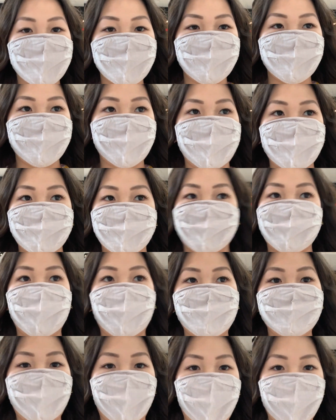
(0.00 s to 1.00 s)
They didn't
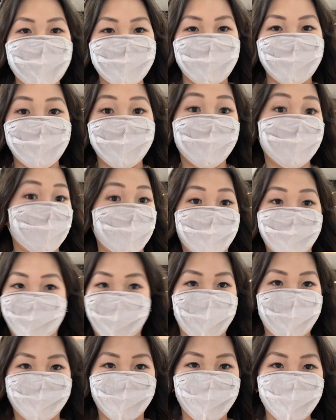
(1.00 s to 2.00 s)
have access to the
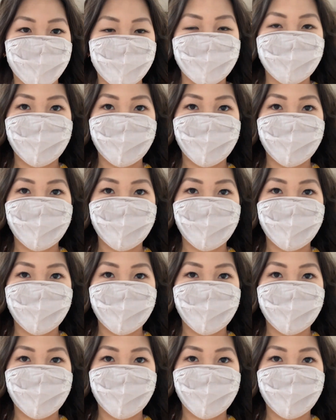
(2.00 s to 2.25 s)
fitting room,